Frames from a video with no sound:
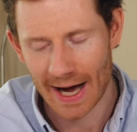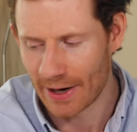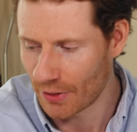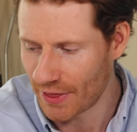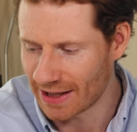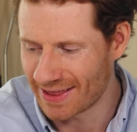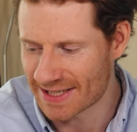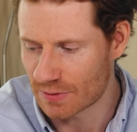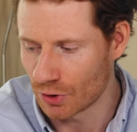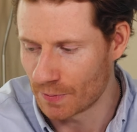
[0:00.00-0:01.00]
I don't think
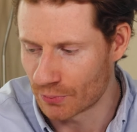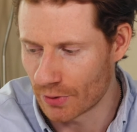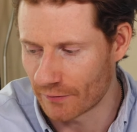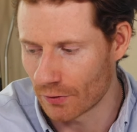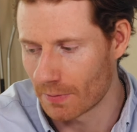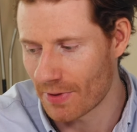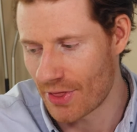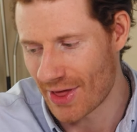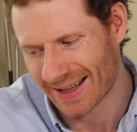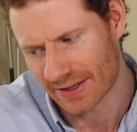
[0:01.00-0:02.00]
this would
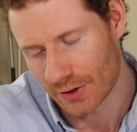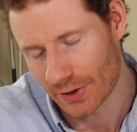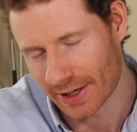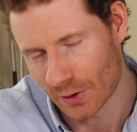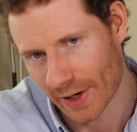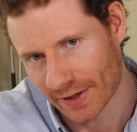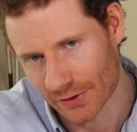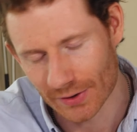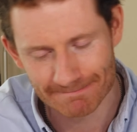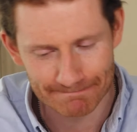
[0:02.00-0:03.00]
perform that good in the
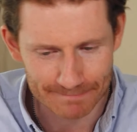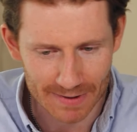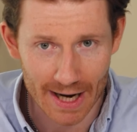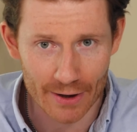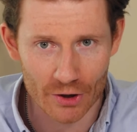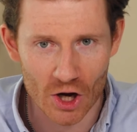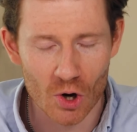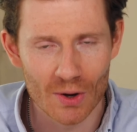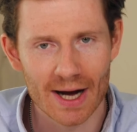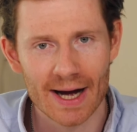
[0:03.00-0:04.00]
winter. I don't
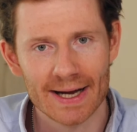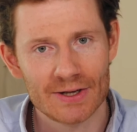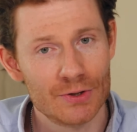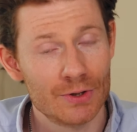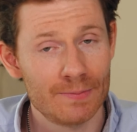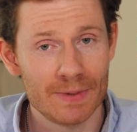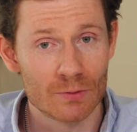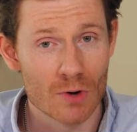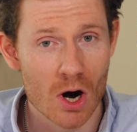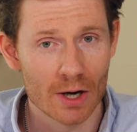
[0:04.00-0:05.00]
know, I could be
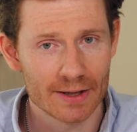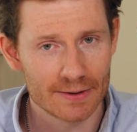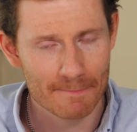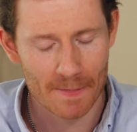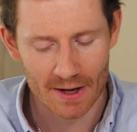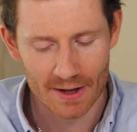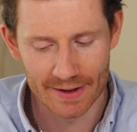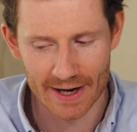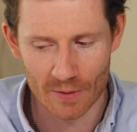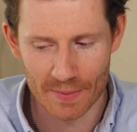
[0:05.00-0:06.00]
wrong
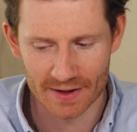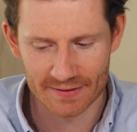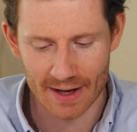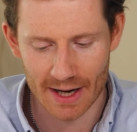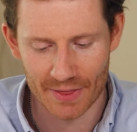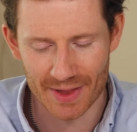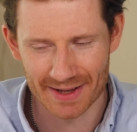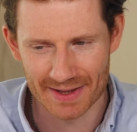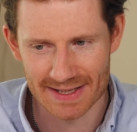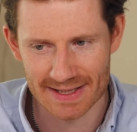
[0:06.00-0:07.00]
there, but uh, I
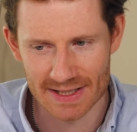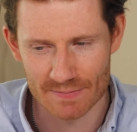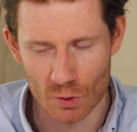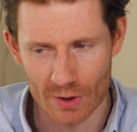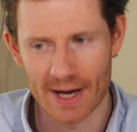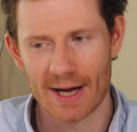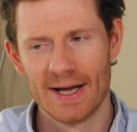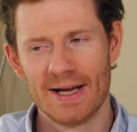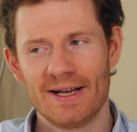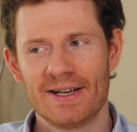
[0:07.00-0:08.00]
think this is more
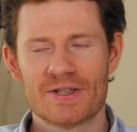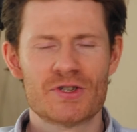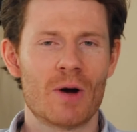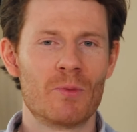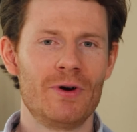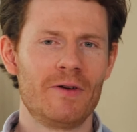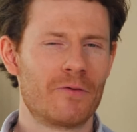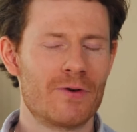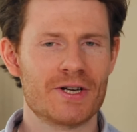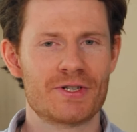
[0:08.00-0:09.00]
a summery
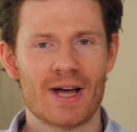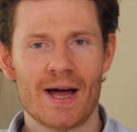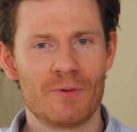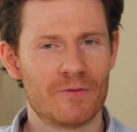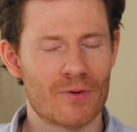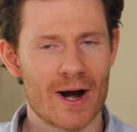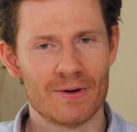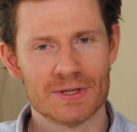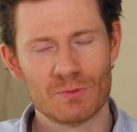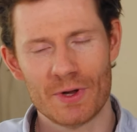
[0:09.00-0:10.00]
fresh type of
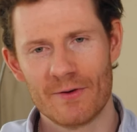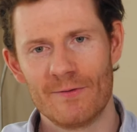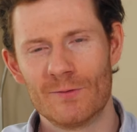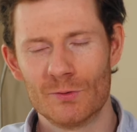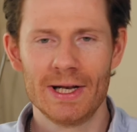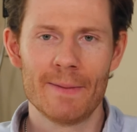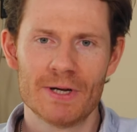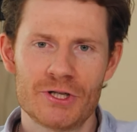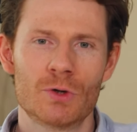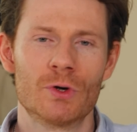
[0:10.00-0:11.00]
fragrance with a really
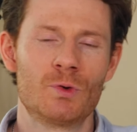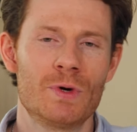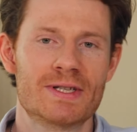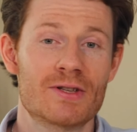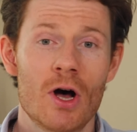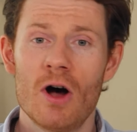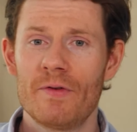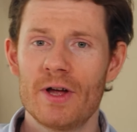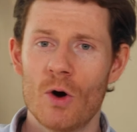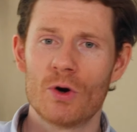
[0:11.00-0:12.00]
mature twist of
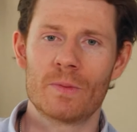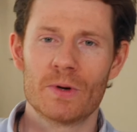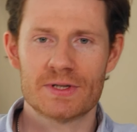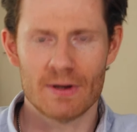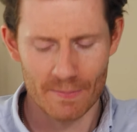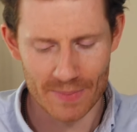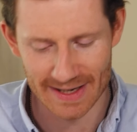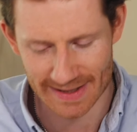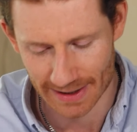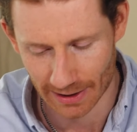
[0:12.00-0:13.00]
the oak moss,
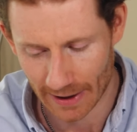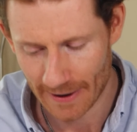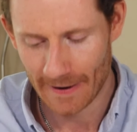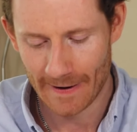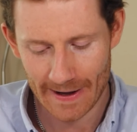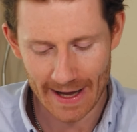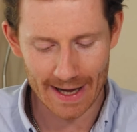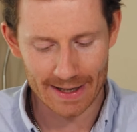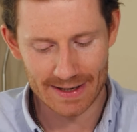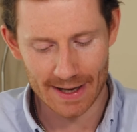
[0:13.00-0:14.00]
basil
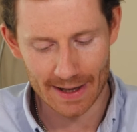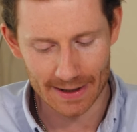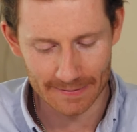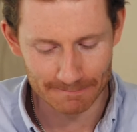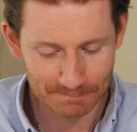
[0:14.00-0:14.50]
and uh,